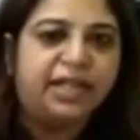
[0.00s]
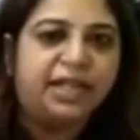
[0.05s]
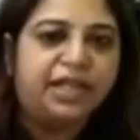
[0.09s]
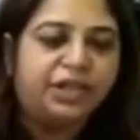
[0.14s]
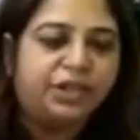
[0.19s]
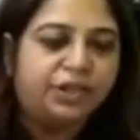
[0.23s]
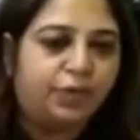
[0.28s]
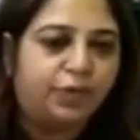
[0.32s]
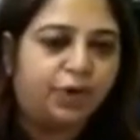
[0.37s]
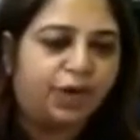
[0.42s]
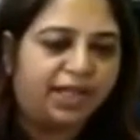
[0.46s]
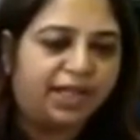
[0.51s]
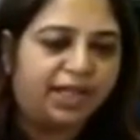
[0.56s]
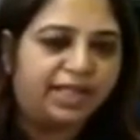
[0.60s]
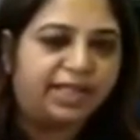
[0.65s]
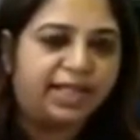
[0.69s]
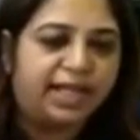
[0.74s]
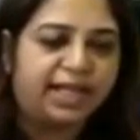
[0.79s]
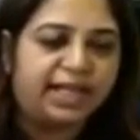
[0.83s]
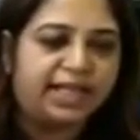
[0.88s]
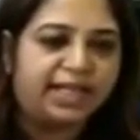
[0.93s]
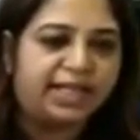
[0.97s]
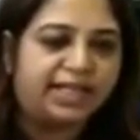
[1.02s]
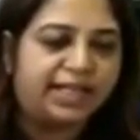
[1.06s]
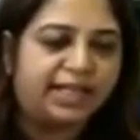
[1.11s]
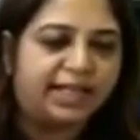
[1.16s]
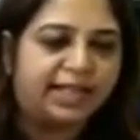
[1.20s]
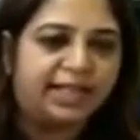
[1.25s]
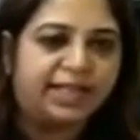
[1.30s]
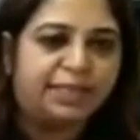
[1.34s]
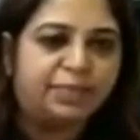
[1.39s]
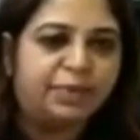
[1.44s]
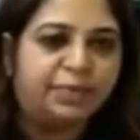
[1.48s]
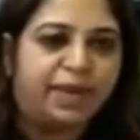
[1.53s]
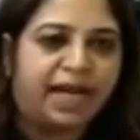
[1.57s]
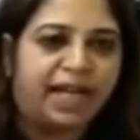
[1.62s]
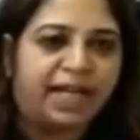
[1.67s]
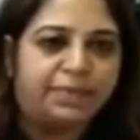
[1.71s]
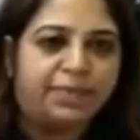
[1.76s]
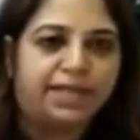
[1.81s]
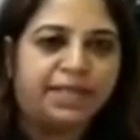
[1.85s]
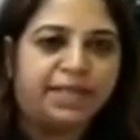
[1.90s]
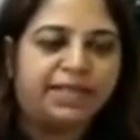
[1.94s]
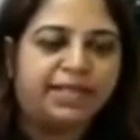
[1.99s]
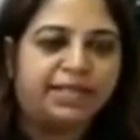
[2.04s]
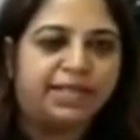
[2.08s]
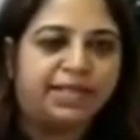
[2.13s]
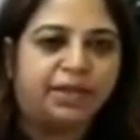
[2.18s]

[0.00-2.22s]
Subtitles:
So what is done is that these mobile buses,